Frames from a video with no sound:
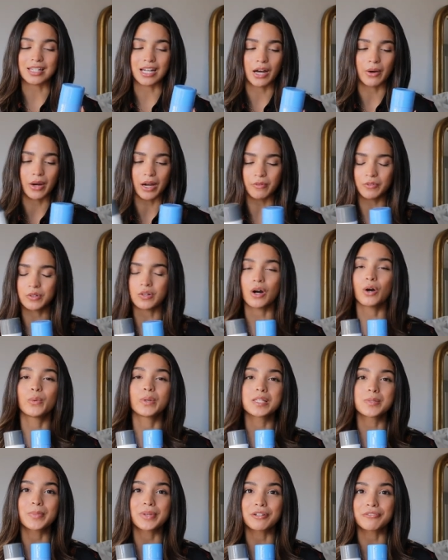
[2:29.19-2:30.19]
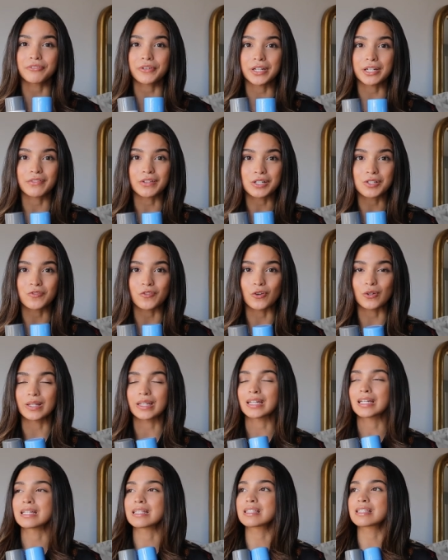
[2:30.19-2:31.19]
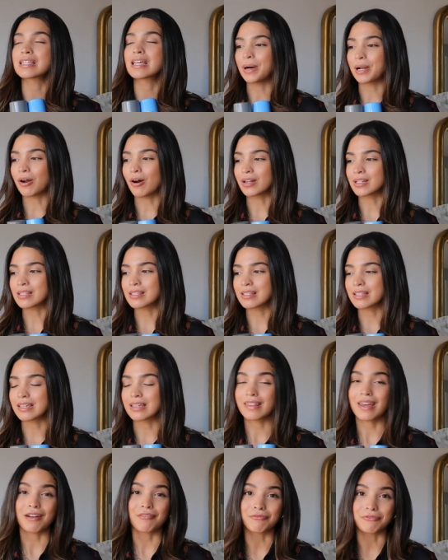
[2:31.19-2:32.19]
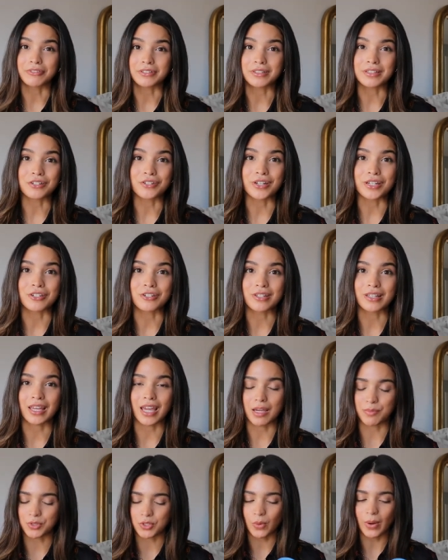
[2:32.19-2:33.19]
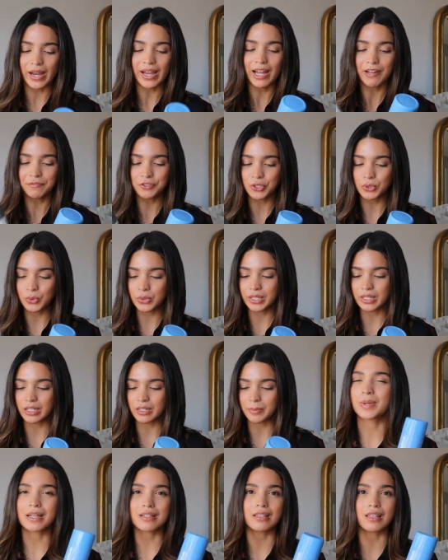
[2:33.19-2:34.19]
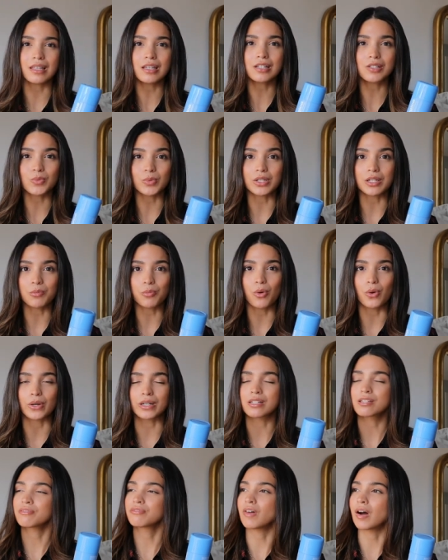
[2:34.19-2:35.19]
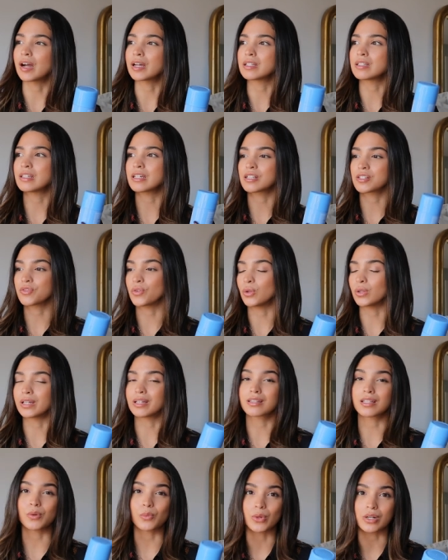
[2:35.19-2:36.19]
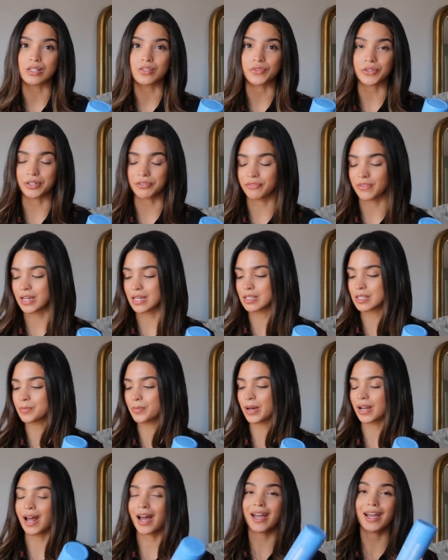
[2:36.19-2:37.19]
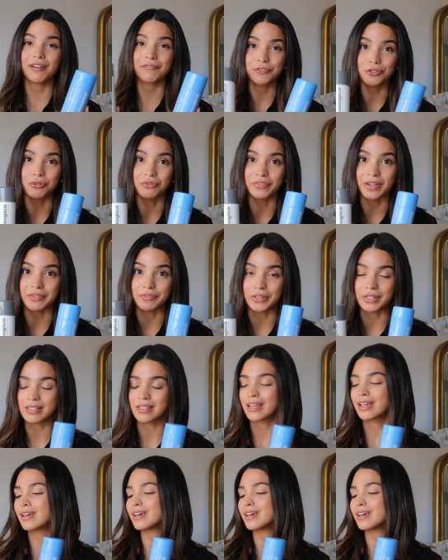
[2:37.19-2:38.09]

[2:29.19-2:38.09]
Now, I've always been afraid of exfoliants, but honestly, they have really changed the game. So I have two here because I think it's really important to find the exfoliant that works for your face, but I have two favorites.